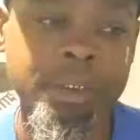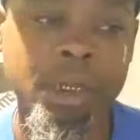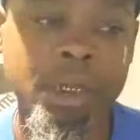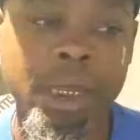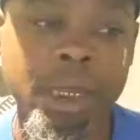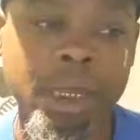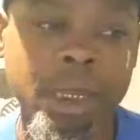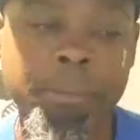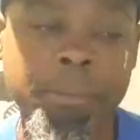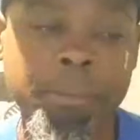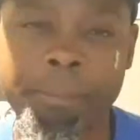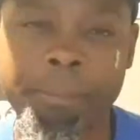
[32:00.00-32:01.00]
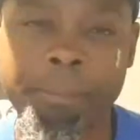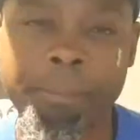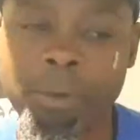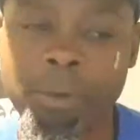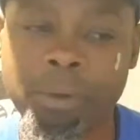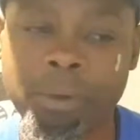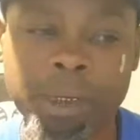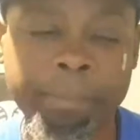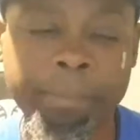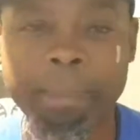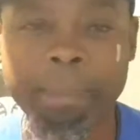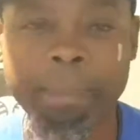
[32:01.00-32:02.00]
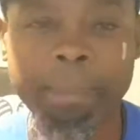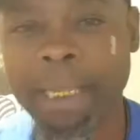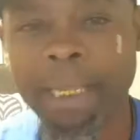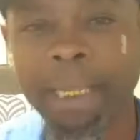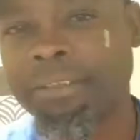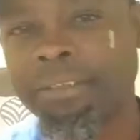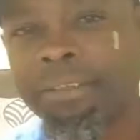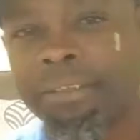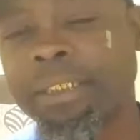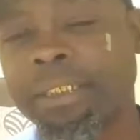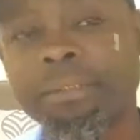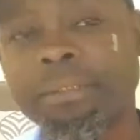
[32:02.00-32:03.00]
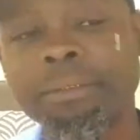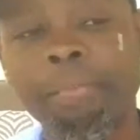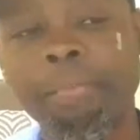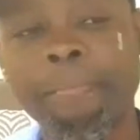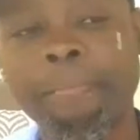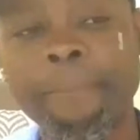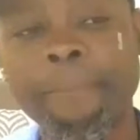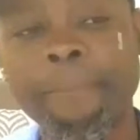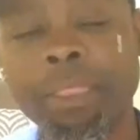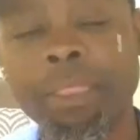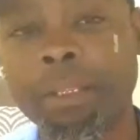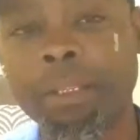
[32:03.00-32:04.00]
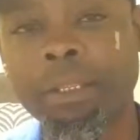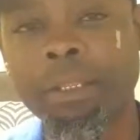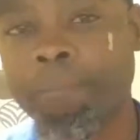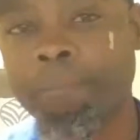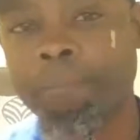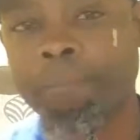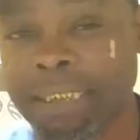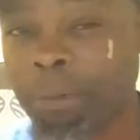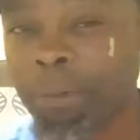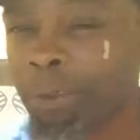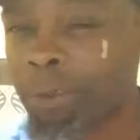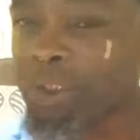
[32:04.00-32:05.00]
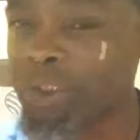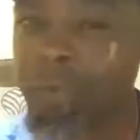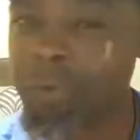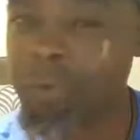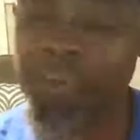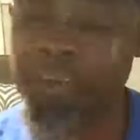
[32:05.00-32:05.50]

I, uh, my, my one of my big passions is because I want to do it for my